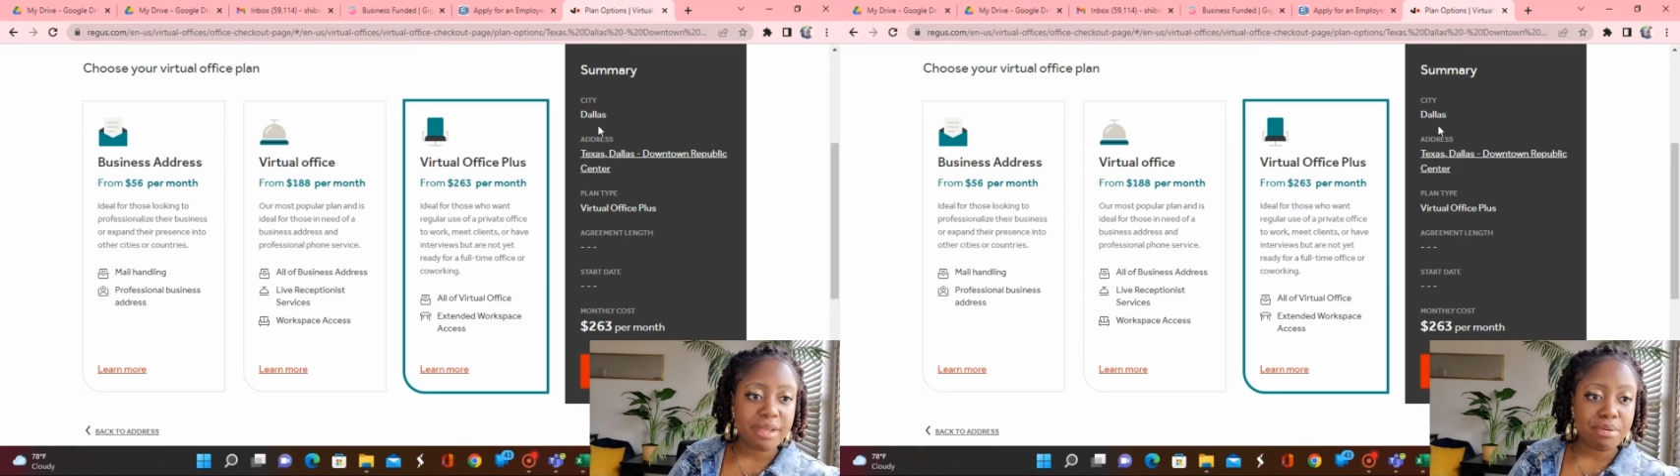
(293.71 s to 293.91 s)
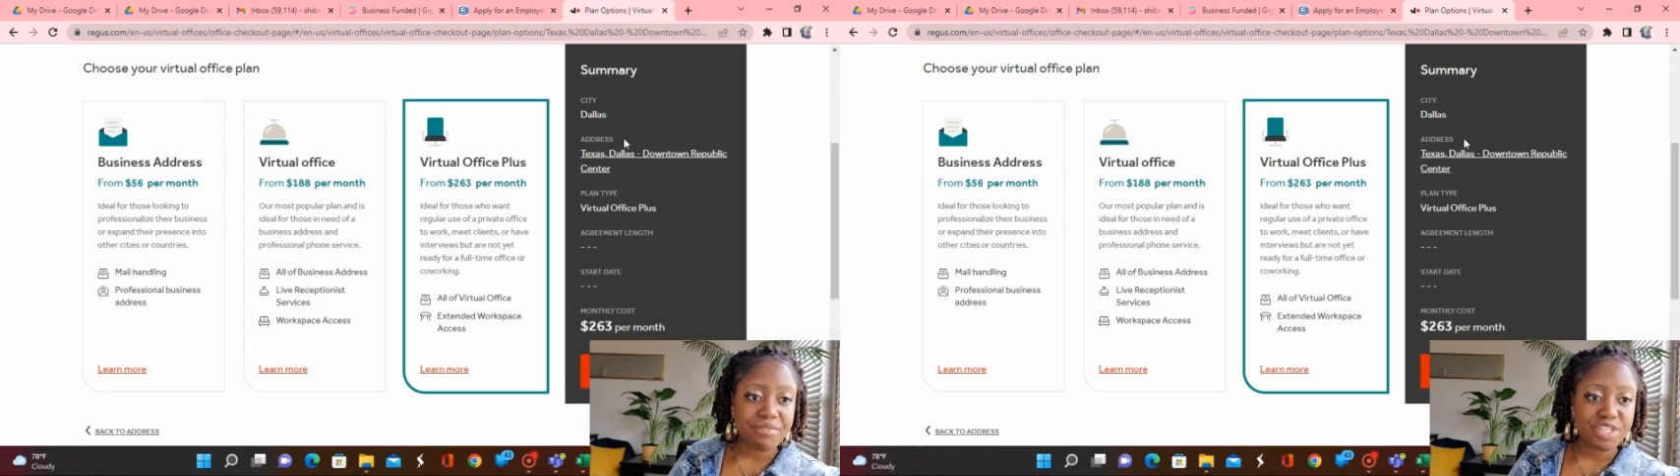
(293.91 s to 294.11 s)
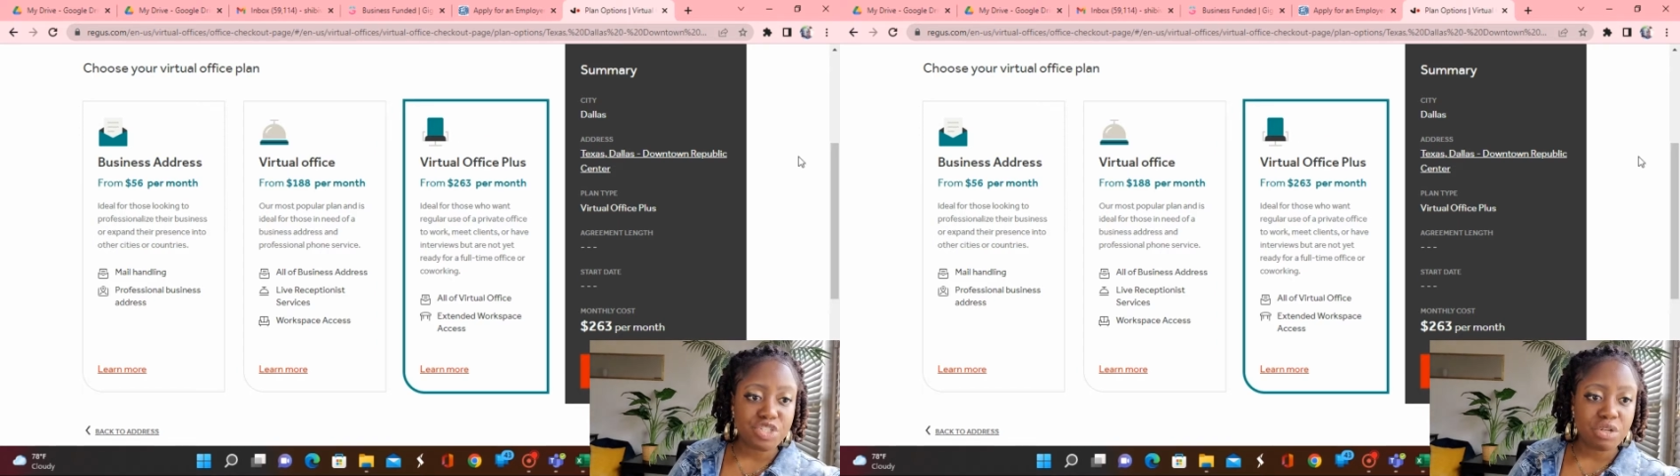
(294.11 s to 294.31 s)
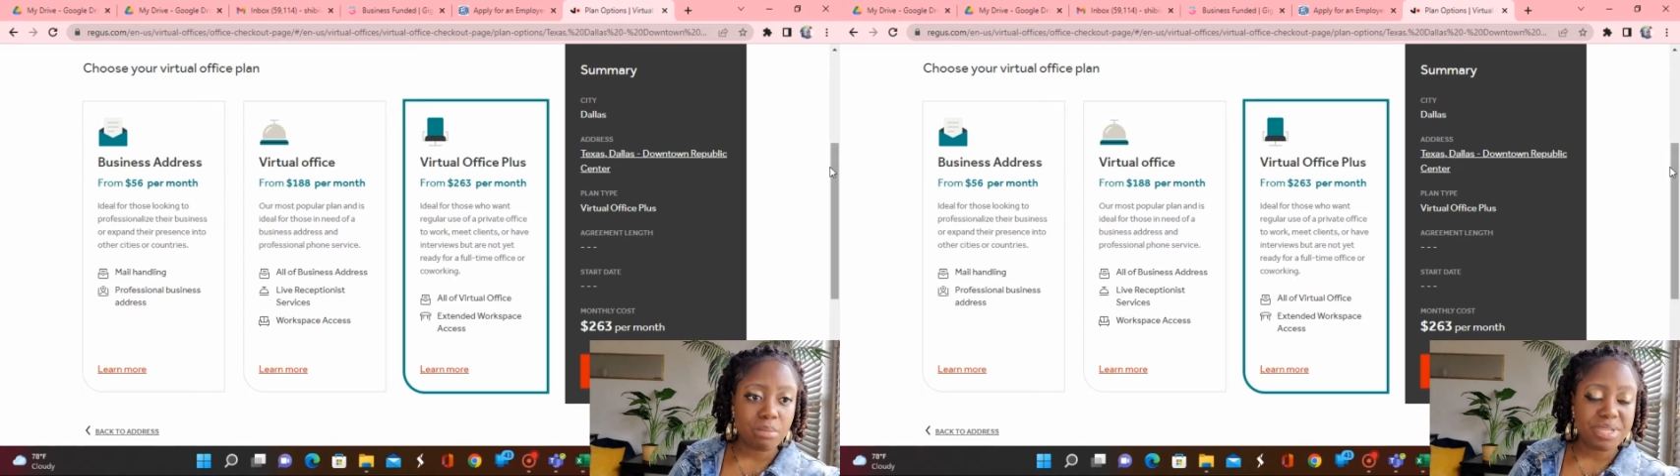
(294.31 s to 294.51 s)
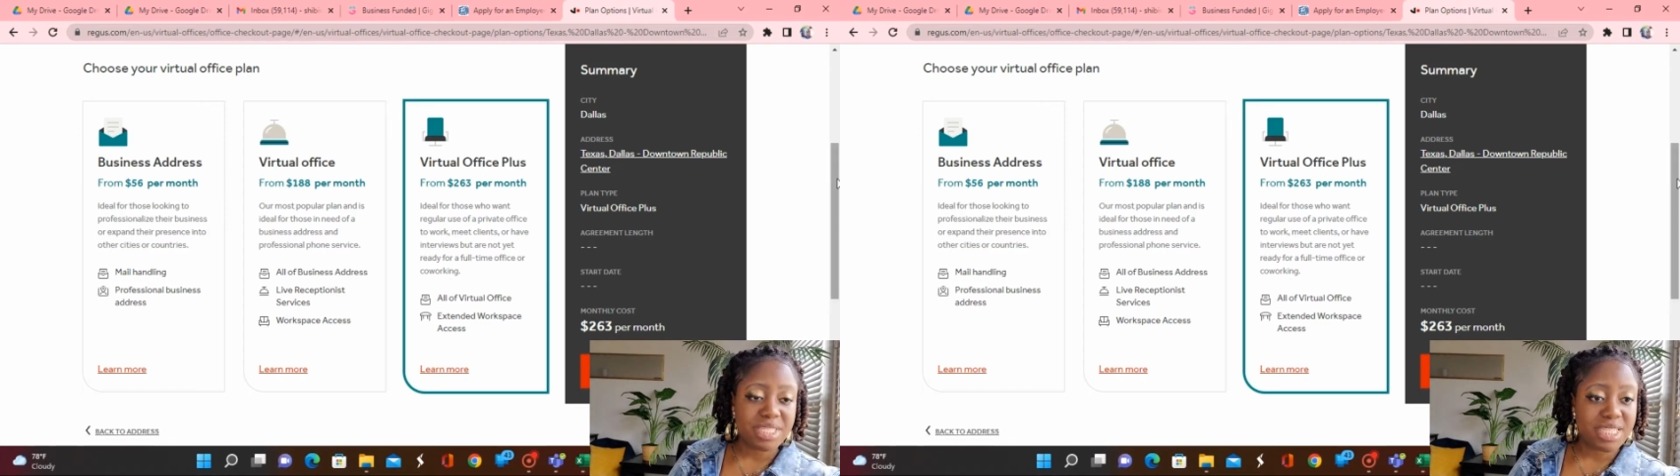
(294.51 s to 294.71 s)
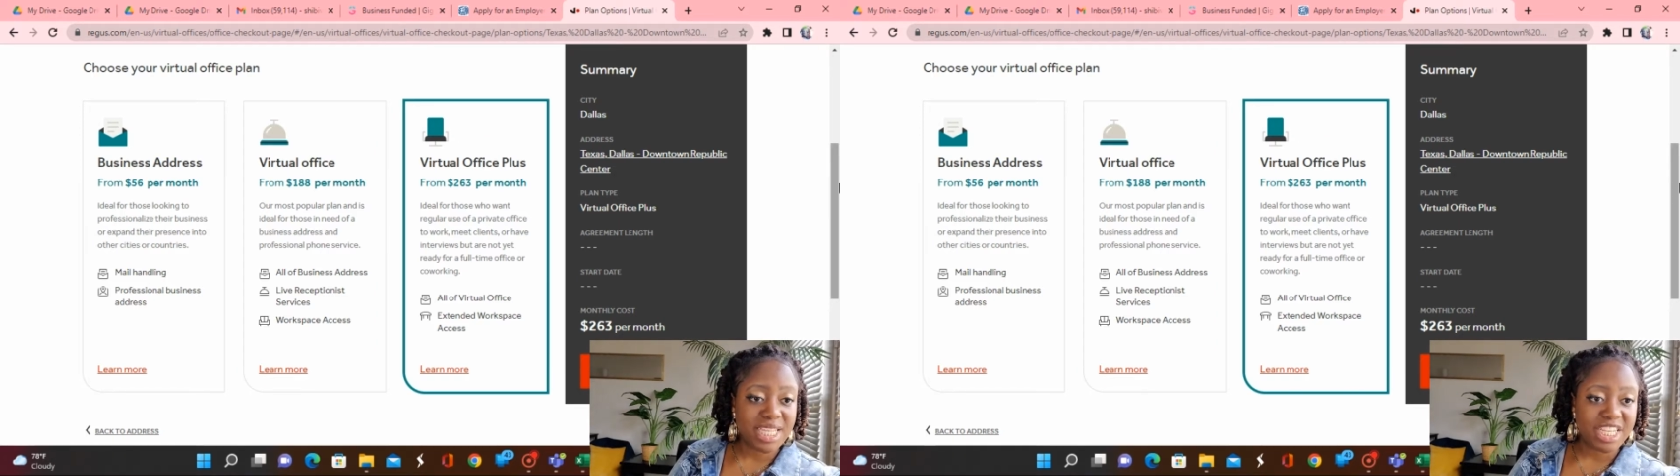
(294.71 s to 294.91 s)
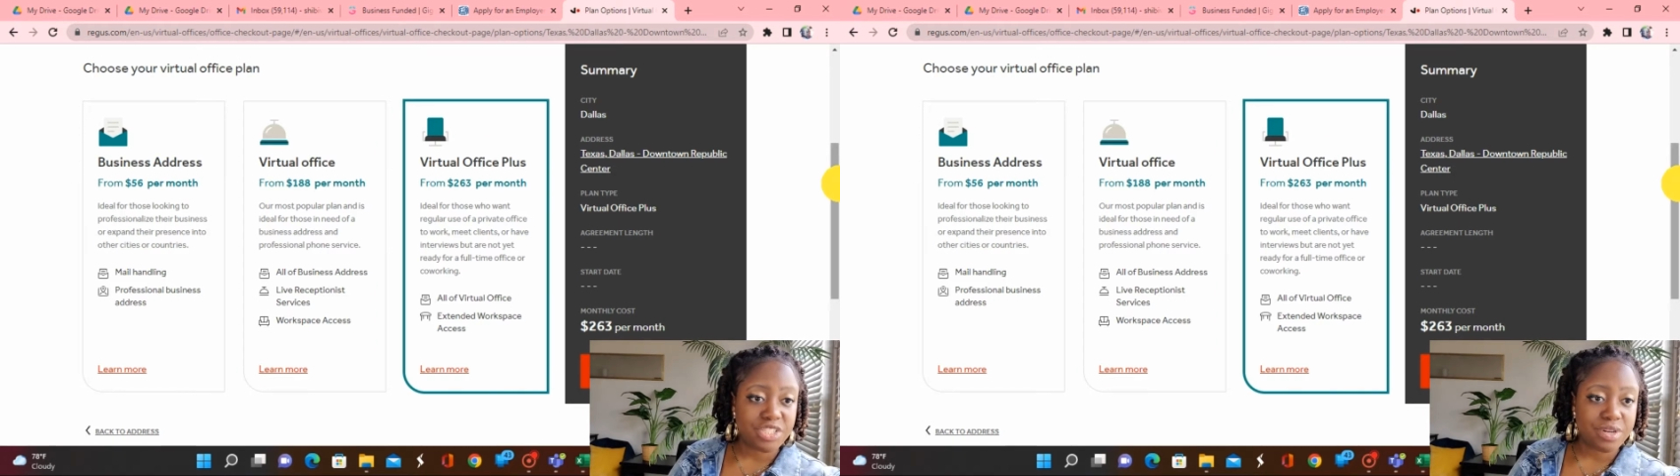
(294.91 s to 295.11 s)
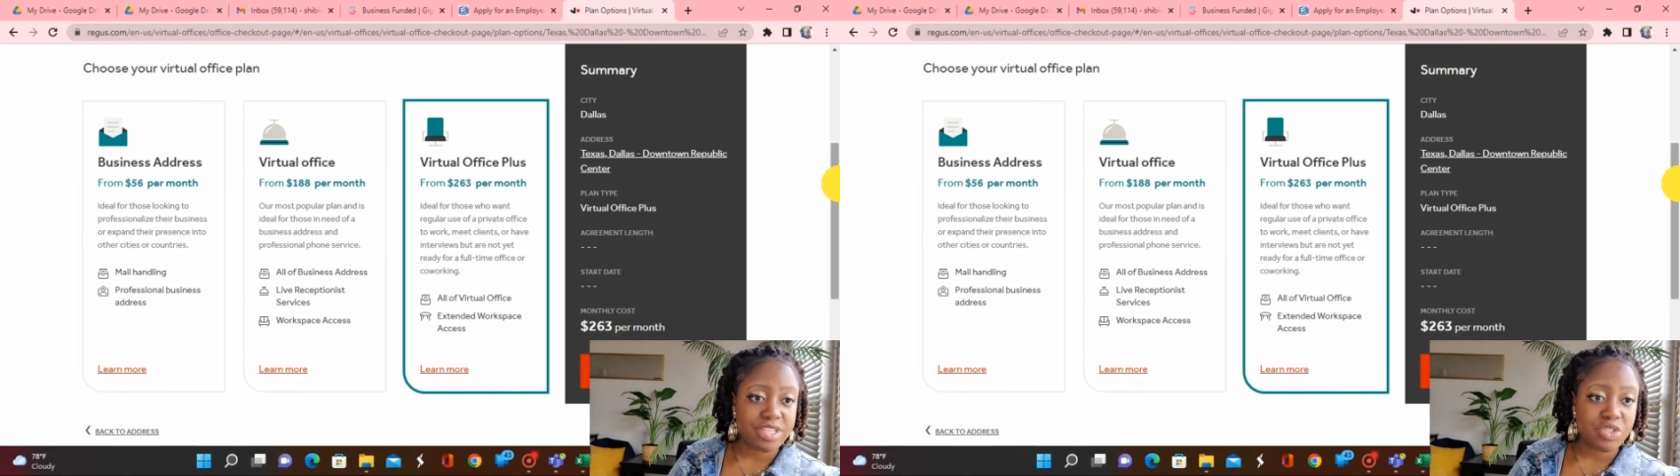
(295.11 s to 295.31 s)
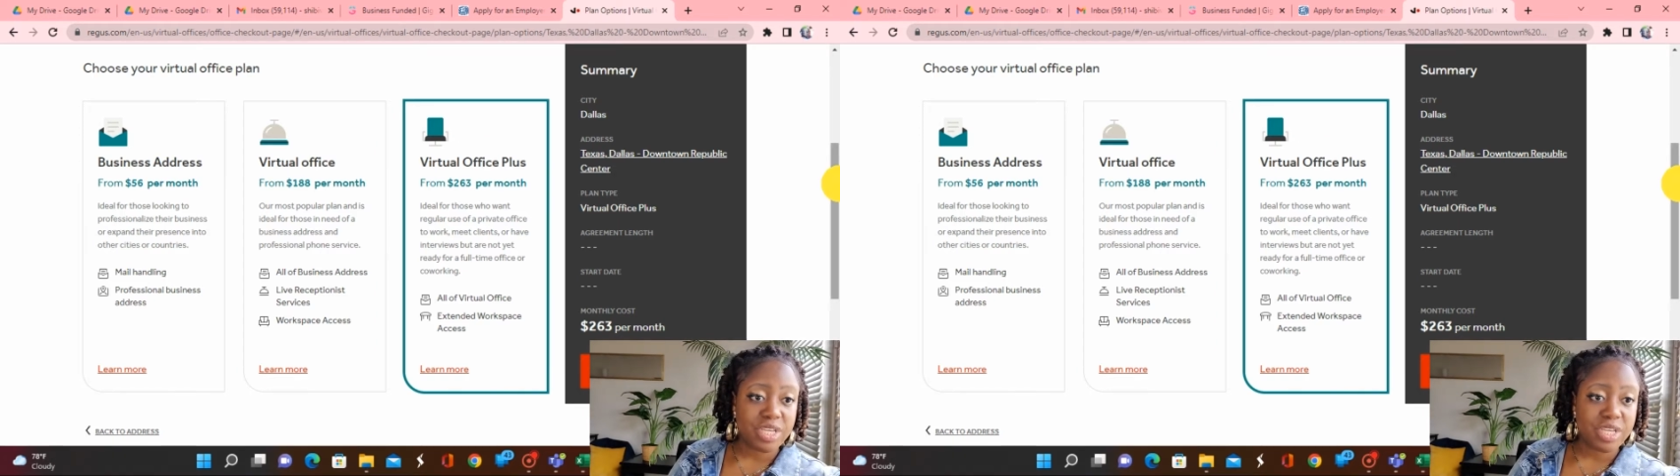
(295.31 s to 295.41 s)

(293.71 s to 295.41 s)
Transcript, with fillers: and professional business address,